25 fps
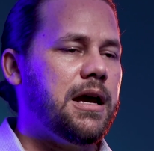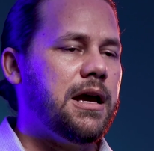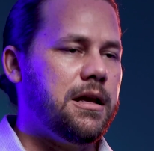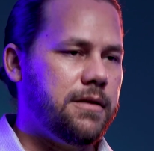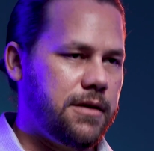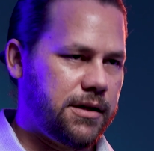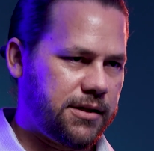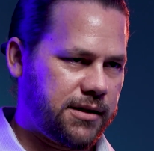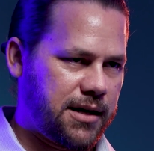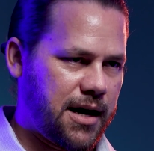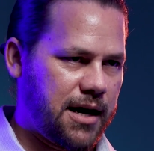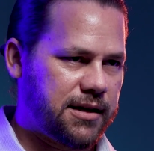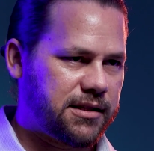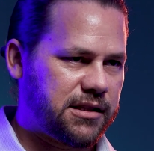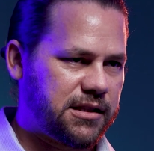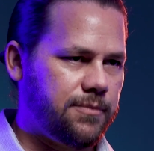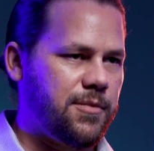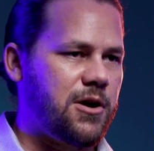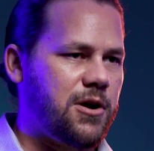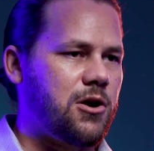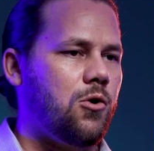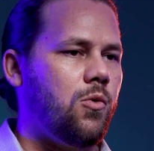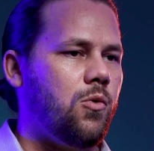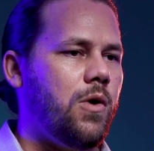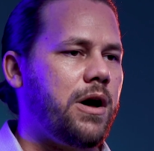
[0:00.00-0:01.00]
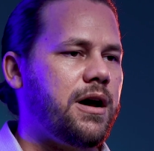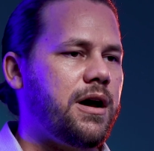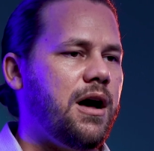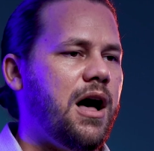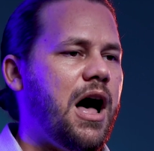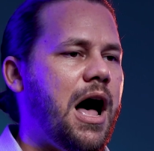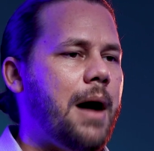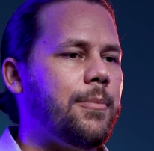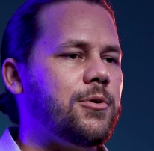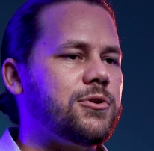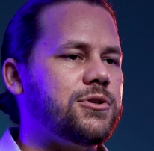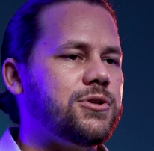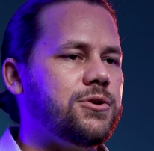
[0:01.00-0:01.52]
in this case the Marijuana
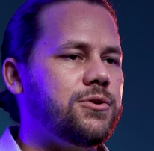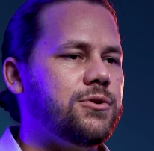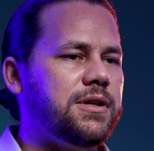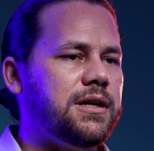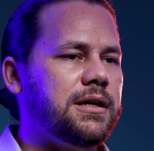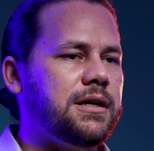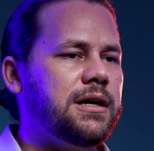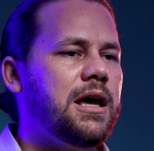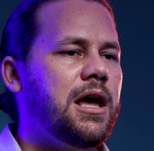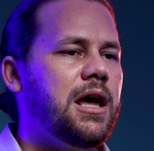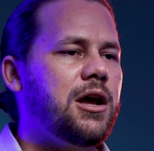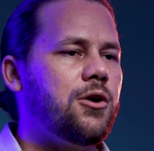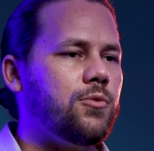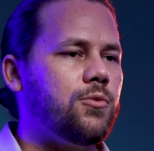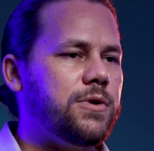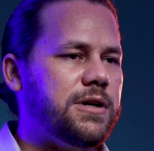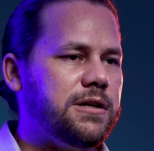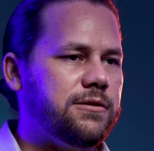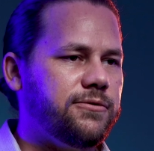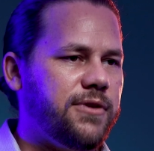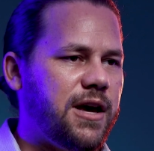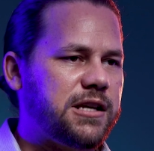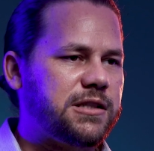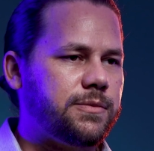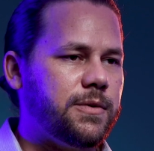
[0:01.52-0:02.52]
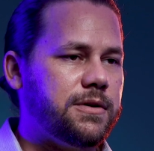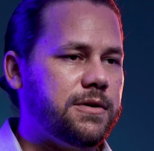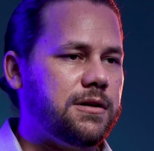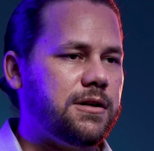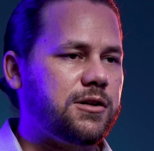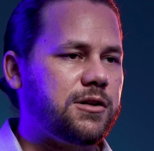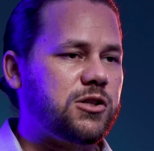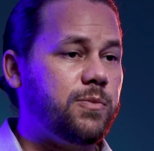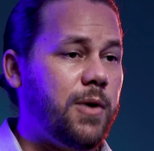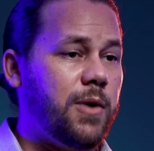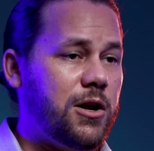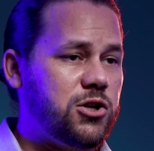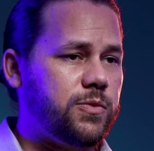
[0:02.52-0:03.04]
Opportunity, Reinvestment,
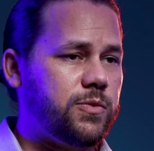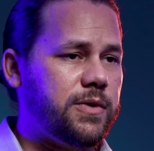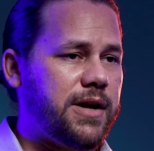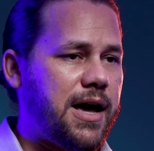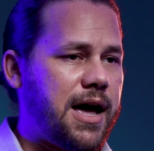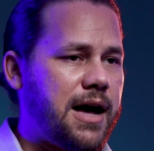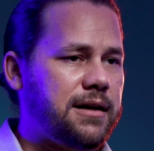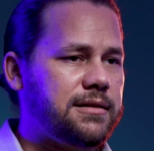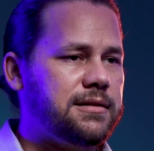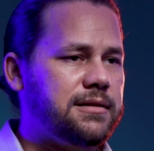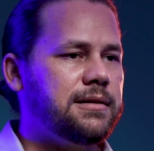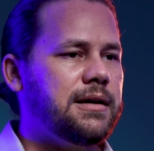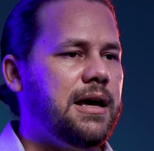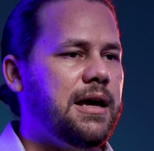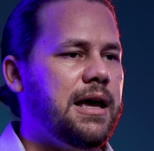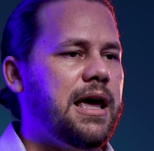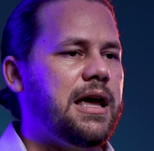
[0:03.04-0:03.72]
and Expungement Act,